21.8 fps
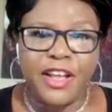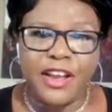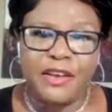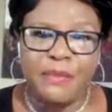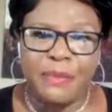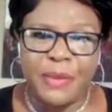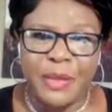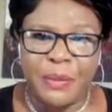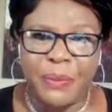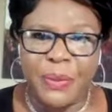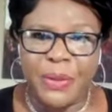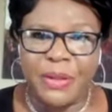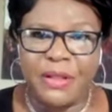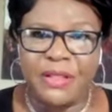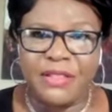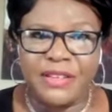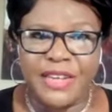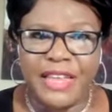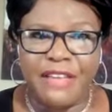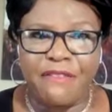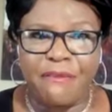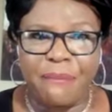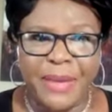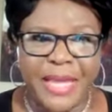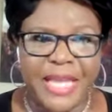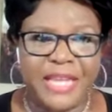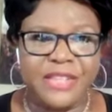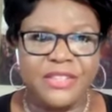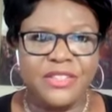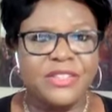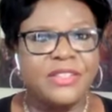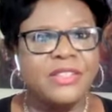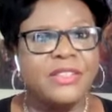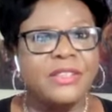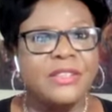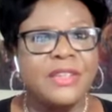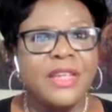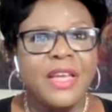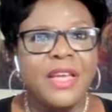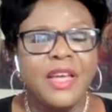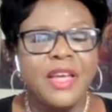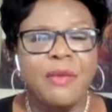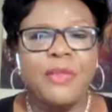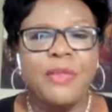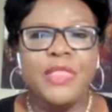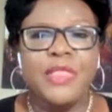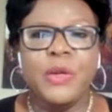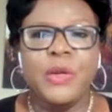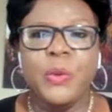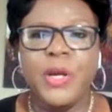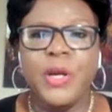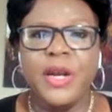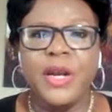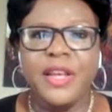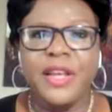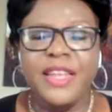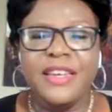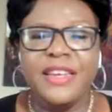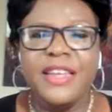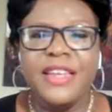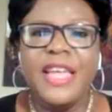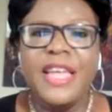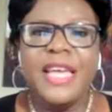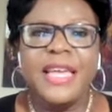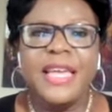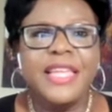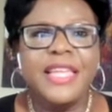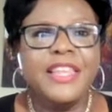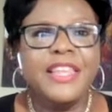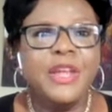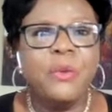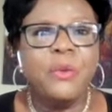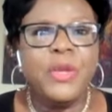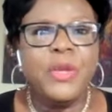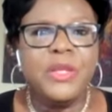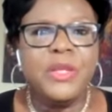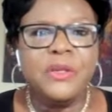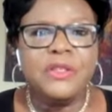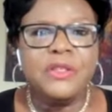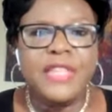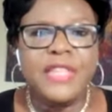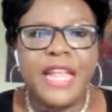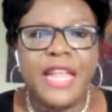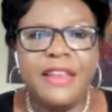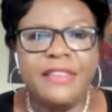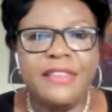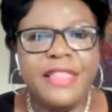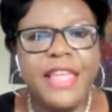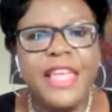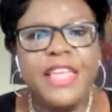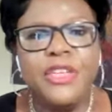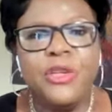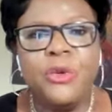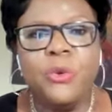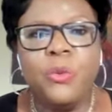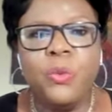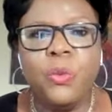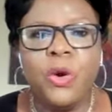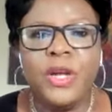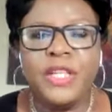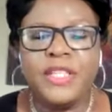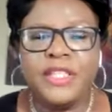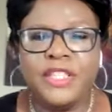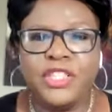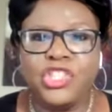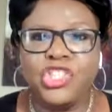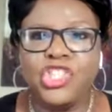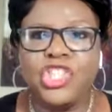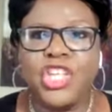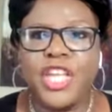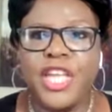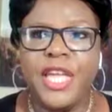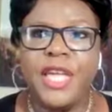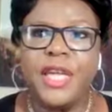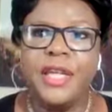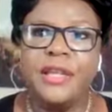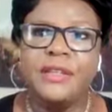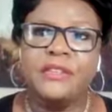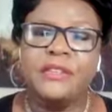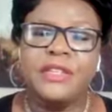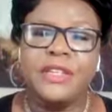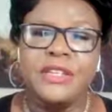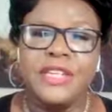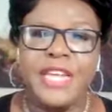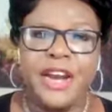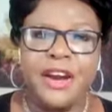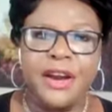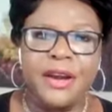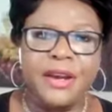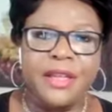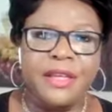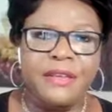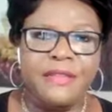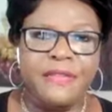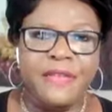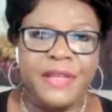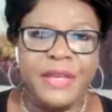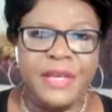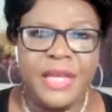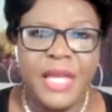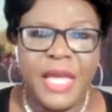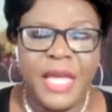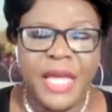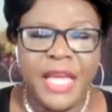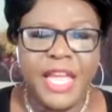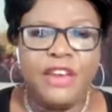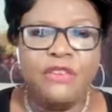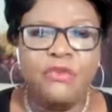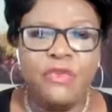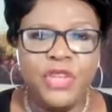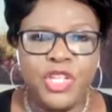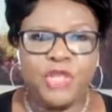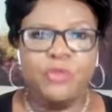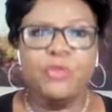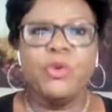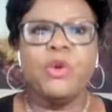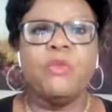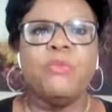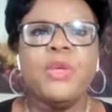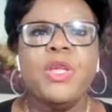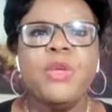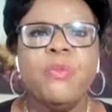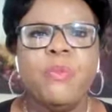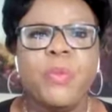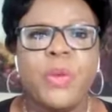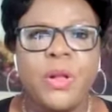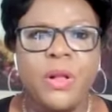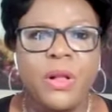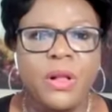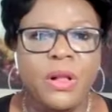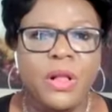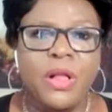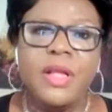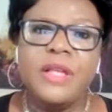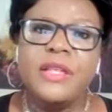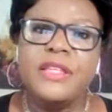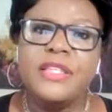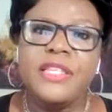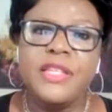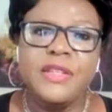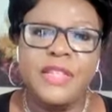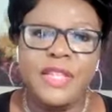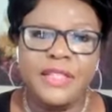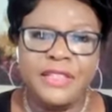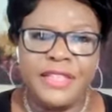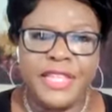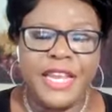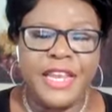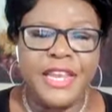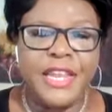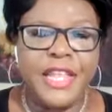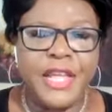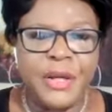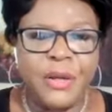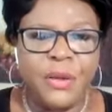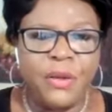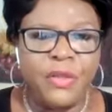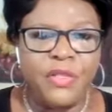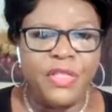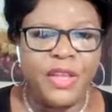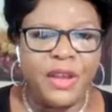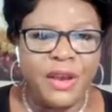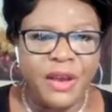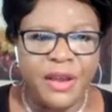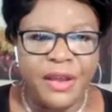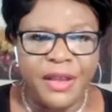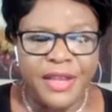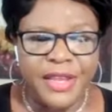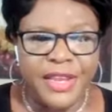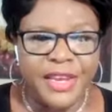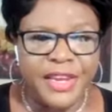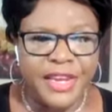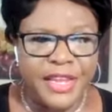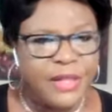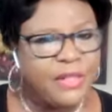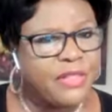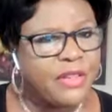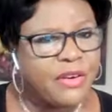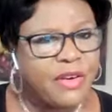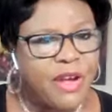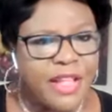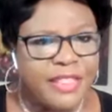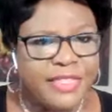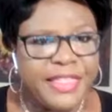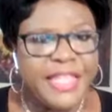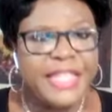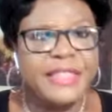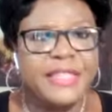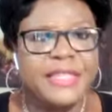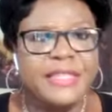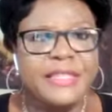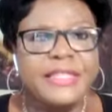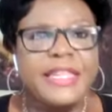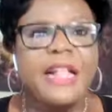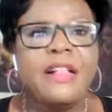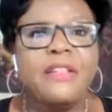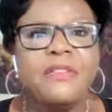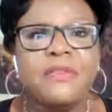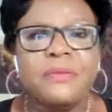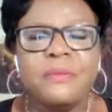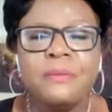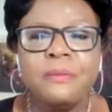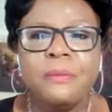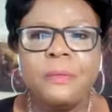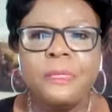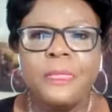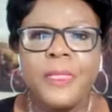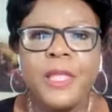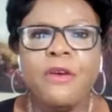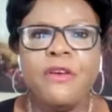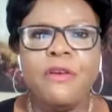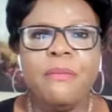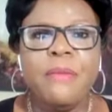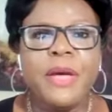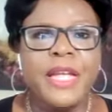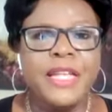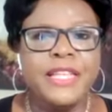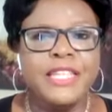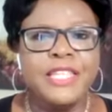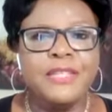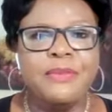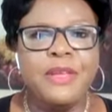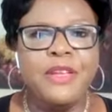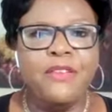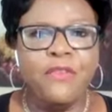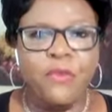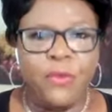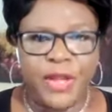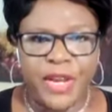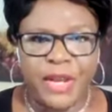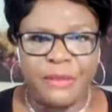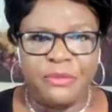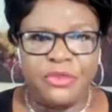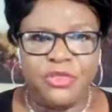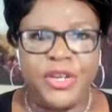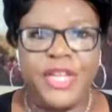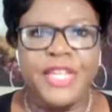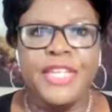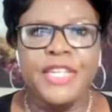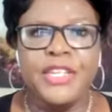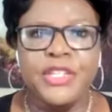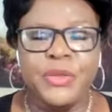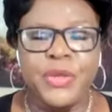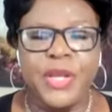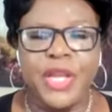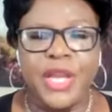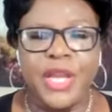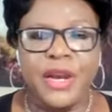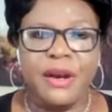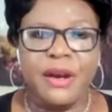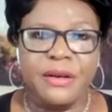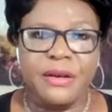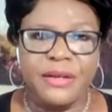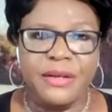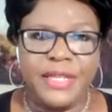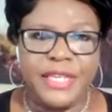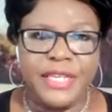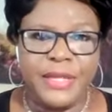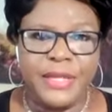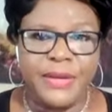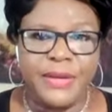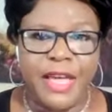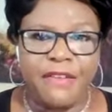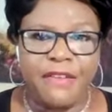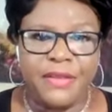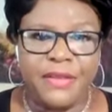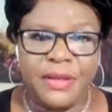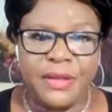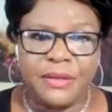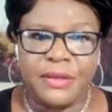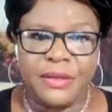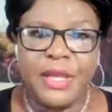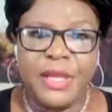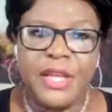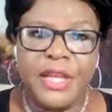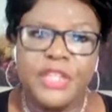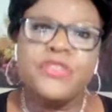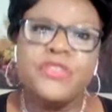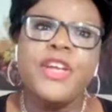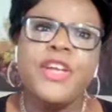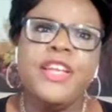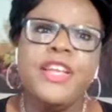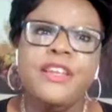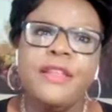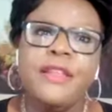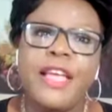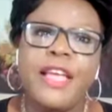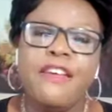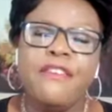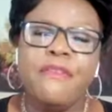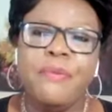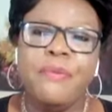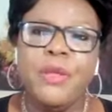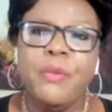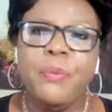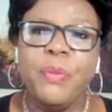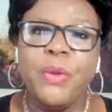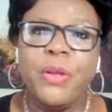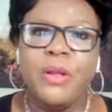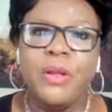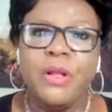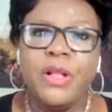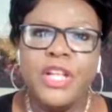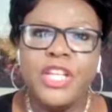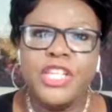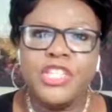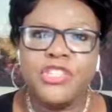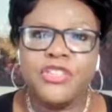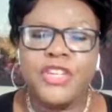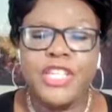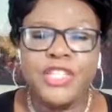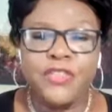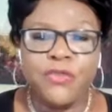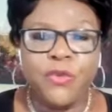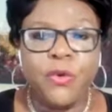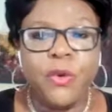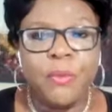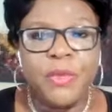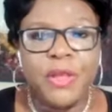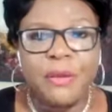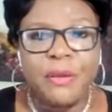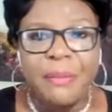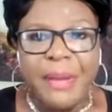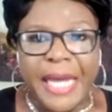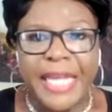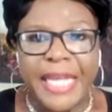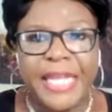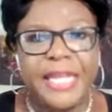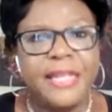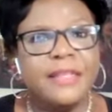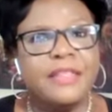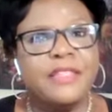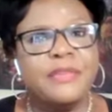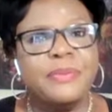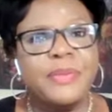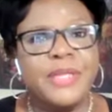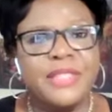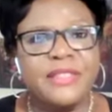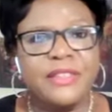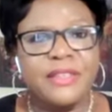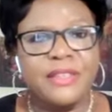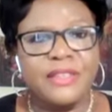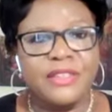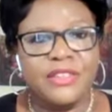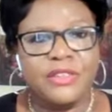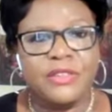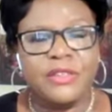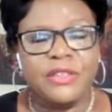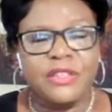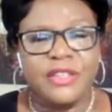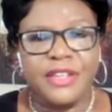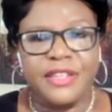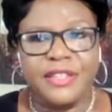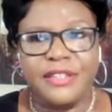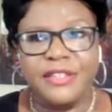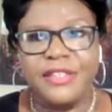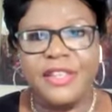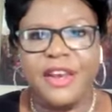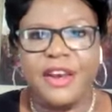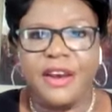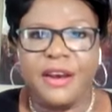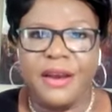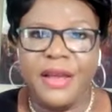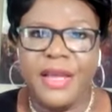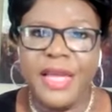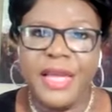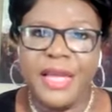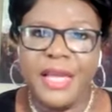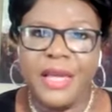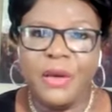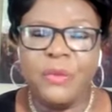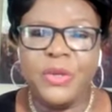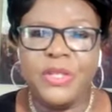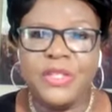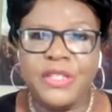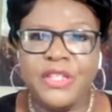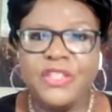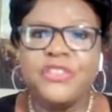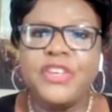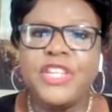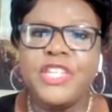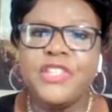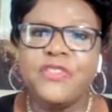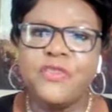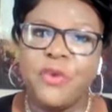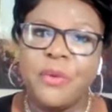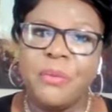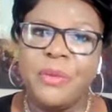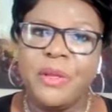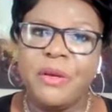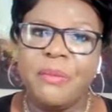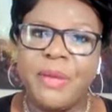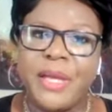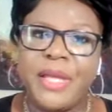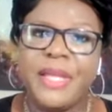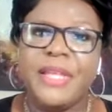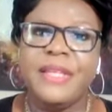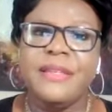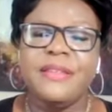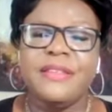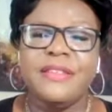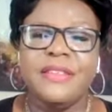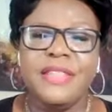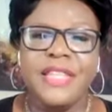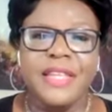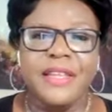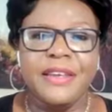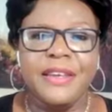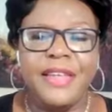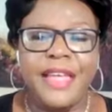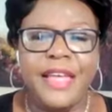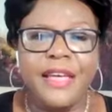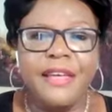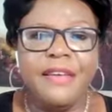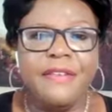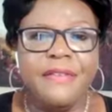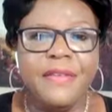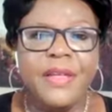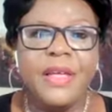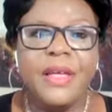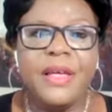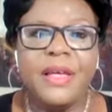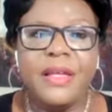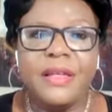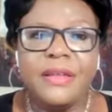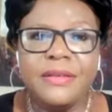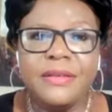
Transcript: talking to people that have passion about their work. And, you know, when you said that you want to change the narrative and, and reach more people, so that they know their, you know, their authentic self. It reminds me of what I'm trying to do here, you know, having kind of have people transform their minds because yeah. just starts there. And once they transform their minds, they can have